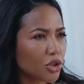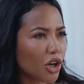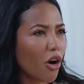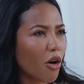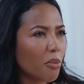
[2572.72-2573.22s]

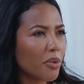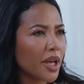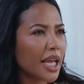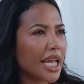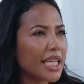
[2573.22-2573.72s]
job
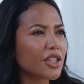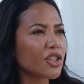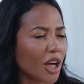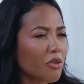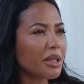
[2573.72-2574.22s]
is
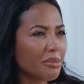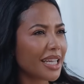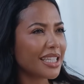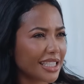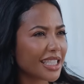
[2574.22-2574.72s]
solely
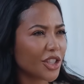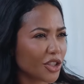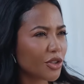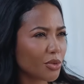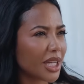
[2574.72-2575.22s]
making
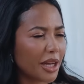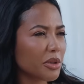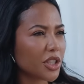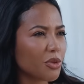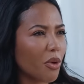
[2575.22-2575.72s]
decisions all day,
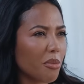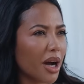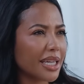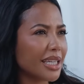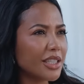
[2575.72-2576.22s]
which is what
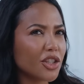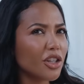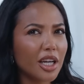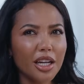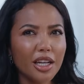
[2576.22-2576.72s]
mine is, you're
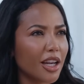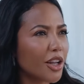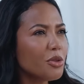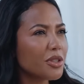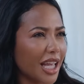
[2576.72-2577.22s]
going to
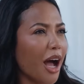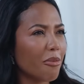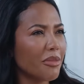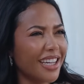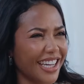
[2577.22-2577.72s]
lose
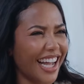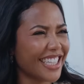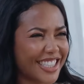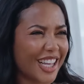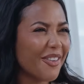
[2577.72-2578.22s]
some.
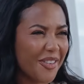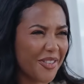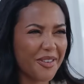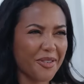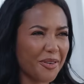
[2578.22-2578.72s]
Some of
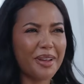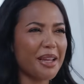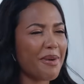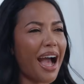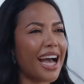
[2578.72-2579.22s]
them will be
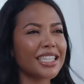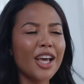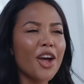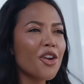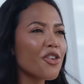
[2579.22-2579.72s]
bad.
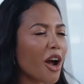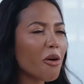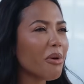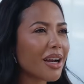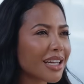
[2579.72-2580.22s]
No
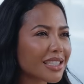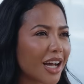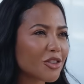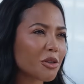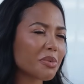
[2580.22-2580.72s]
one has
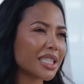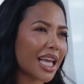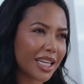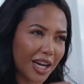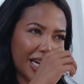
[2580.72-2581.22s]

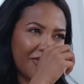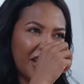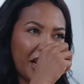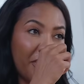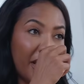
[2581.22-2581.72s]
100% kind of,
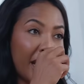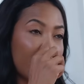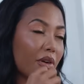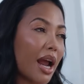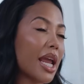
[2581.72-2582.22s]
you know, hit
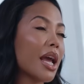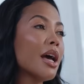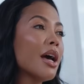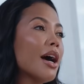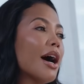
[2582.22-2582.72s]
rate.
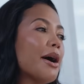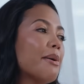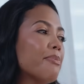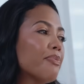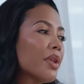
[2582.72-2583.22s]

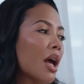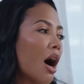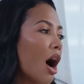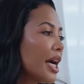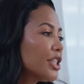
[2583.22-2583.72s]
I
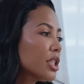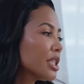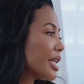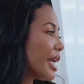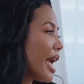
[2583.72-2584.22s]

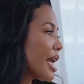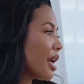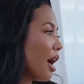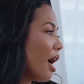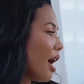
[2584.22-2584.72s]

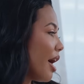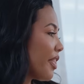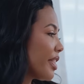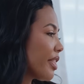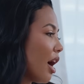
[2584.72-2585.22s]

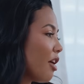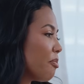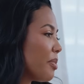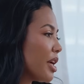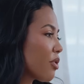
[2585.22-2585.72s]
think that I've been